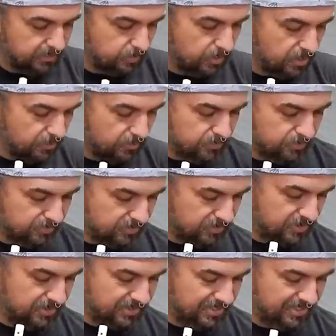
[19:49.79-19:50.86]
Ronald,
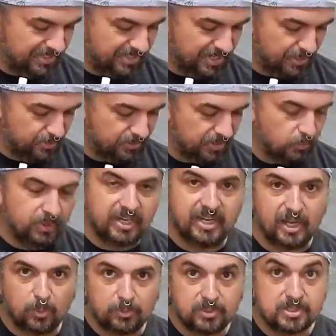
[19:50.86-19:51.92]
I don't think we need
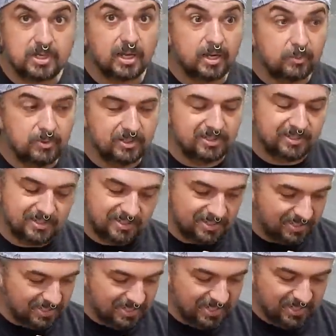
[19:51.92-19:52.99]
help this time.
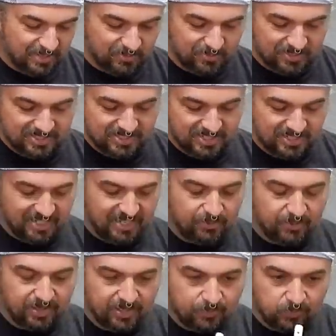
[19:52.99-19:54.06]
But
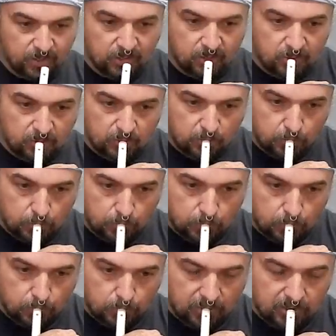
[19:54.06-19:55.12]
anyway,
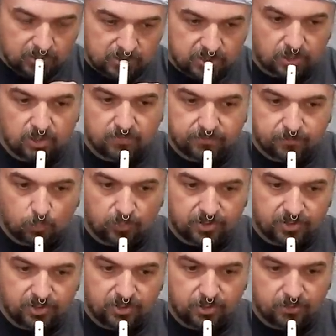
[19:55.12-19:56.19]
start off with
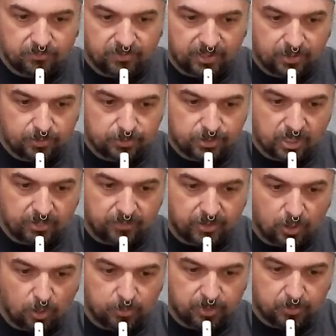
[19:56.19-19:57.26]
your fingers covering
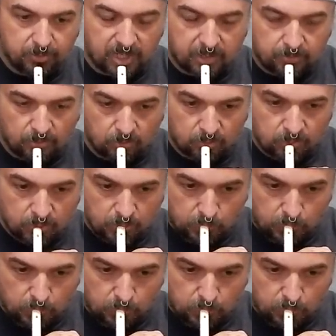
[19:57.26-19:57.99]
all but the bottom hole.